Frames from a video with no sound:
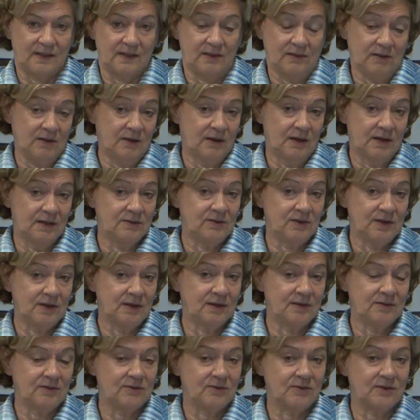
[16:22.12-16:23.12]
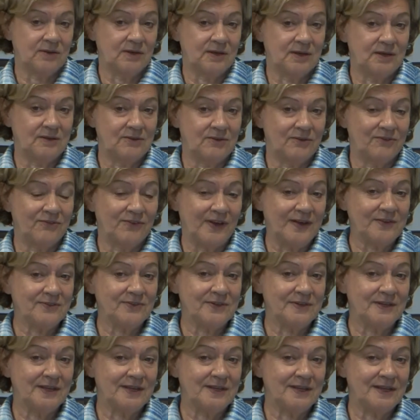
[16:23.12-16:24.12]
Yeah, I think it's a
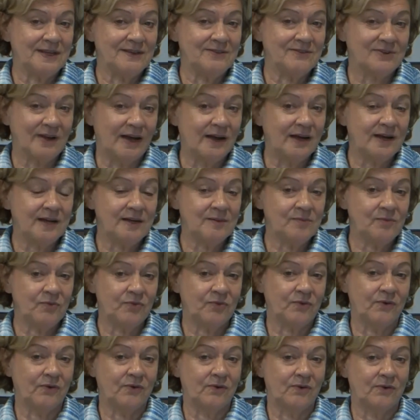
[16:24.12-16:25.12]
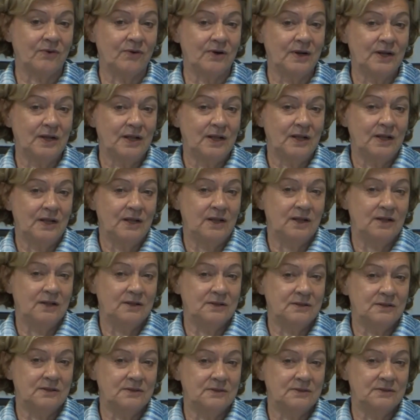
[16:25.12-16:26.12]
fascinating time for
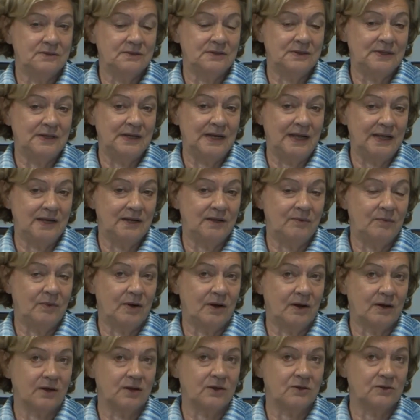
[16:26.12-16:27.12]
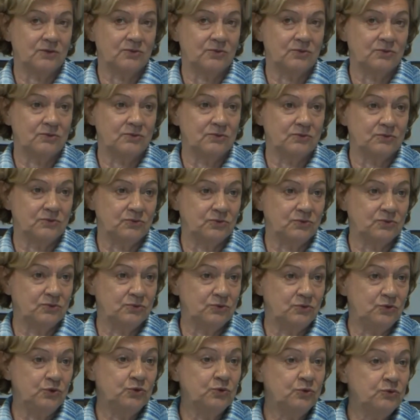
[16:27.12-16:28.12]
Latin America
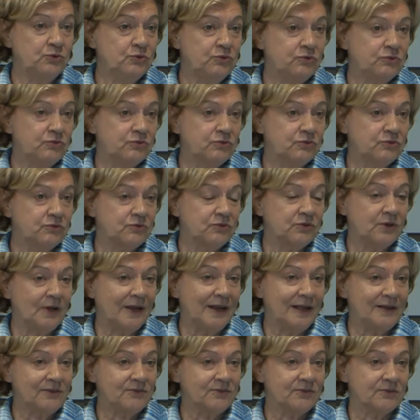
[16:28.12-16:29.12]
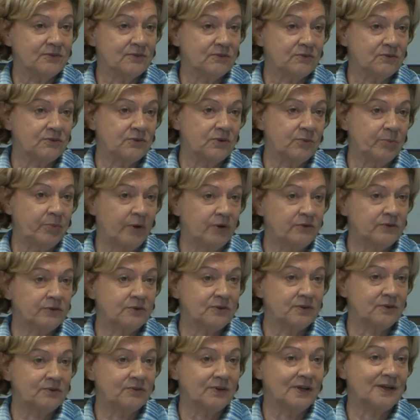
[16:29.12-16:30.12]
to use the lessons, the
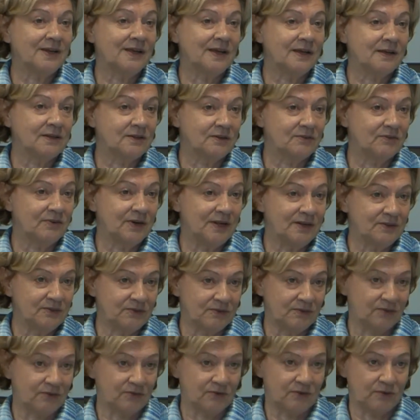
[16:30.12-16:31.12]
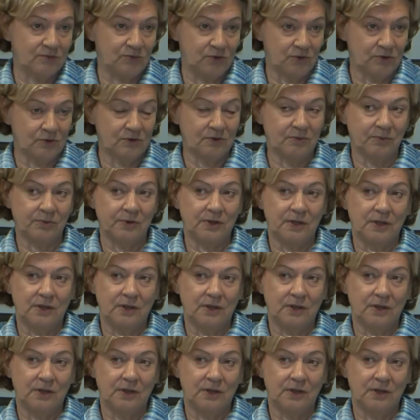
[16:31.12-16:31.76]
positive and negative lessons from Europe,